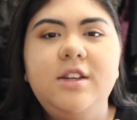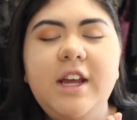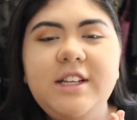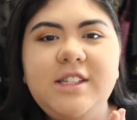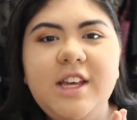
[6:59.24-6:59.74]

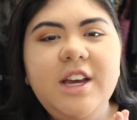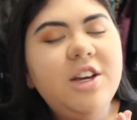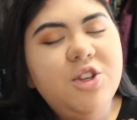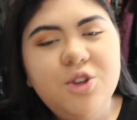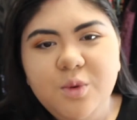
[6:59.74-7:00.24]
Next
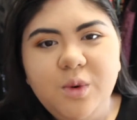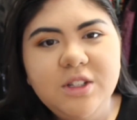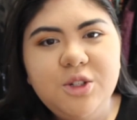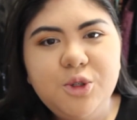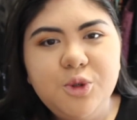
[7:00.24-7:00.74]
thing you
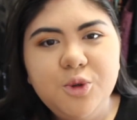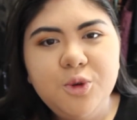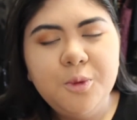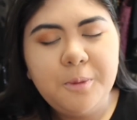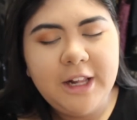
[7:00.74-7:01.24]
want
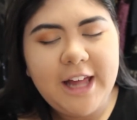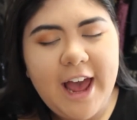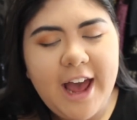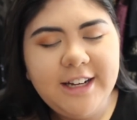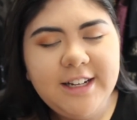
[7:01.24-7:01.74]
to
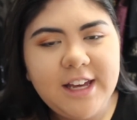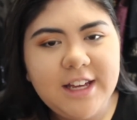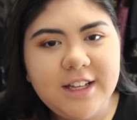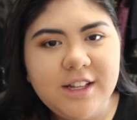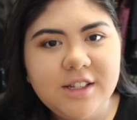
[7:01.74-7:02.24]
plan
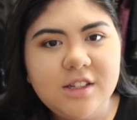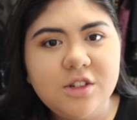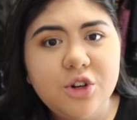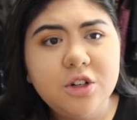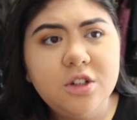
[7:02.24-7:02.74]
is
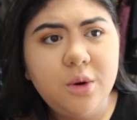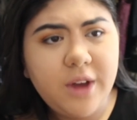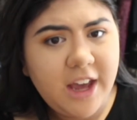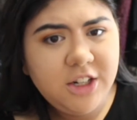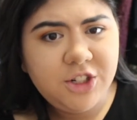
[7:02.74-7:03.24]
your
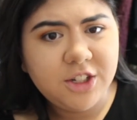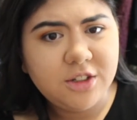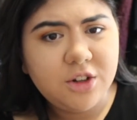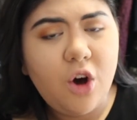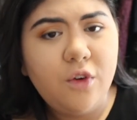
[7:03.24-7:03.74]

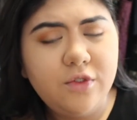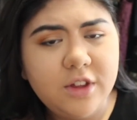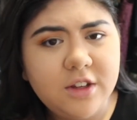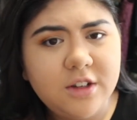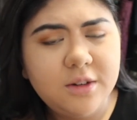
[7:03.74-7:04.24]
location of
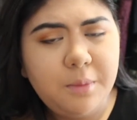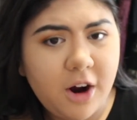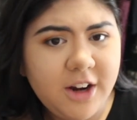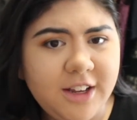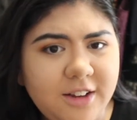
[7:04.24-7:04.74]
the
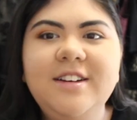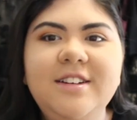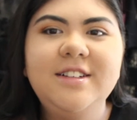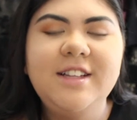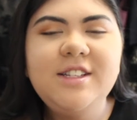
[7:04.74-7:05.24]
party.
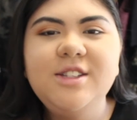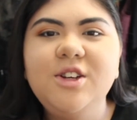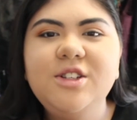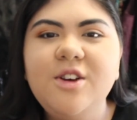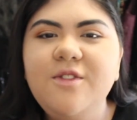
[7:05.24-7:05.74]
This is
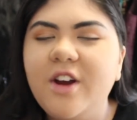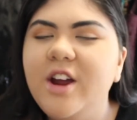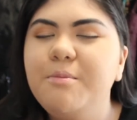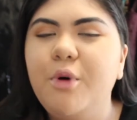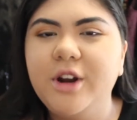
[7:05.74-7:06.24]
also a
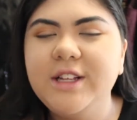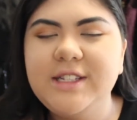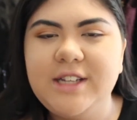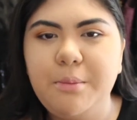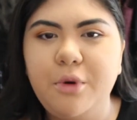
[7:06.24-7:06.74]
very important
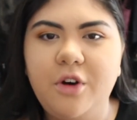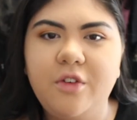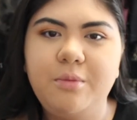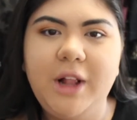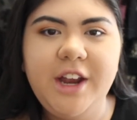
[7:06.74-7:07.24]
step
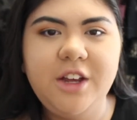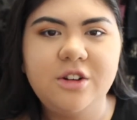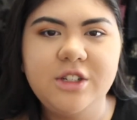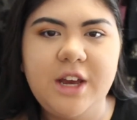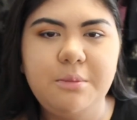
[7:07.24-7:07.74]
of planning
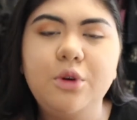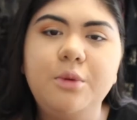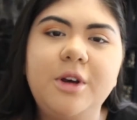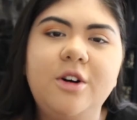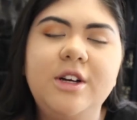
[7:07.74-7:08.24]
your debut,
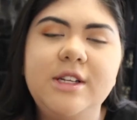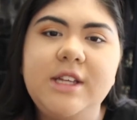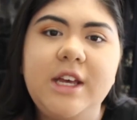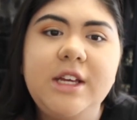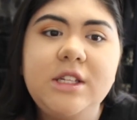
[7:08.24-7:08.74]
because
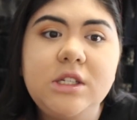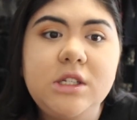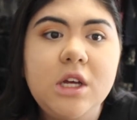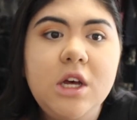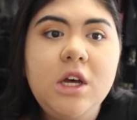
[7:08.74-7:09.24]

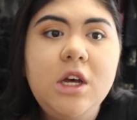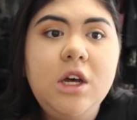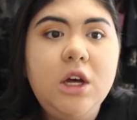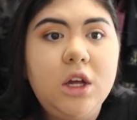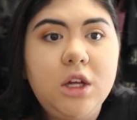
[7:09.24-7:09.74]
it's
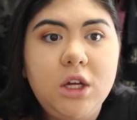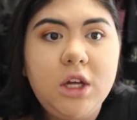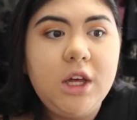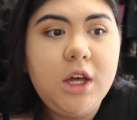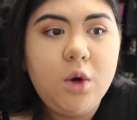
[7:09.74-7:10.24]

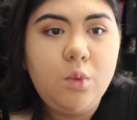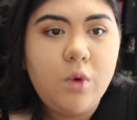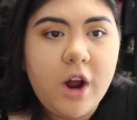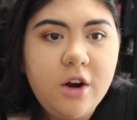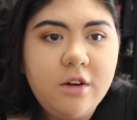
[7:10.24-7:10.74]

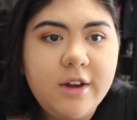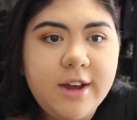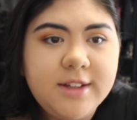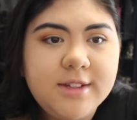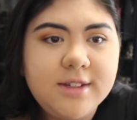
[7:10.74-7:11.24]
where
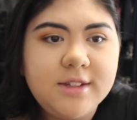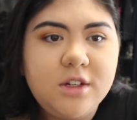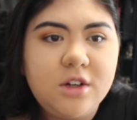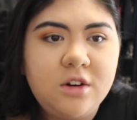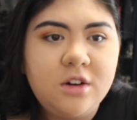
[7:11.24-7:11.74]
it's
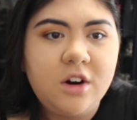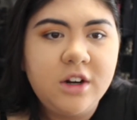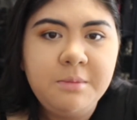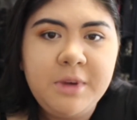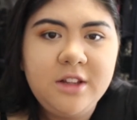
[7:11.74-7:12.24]

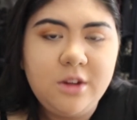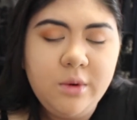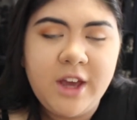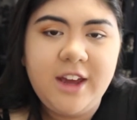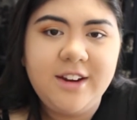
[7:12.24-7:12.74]
gonna be
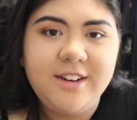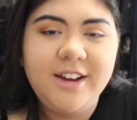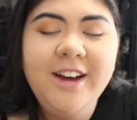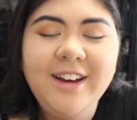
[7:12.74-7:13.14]
located.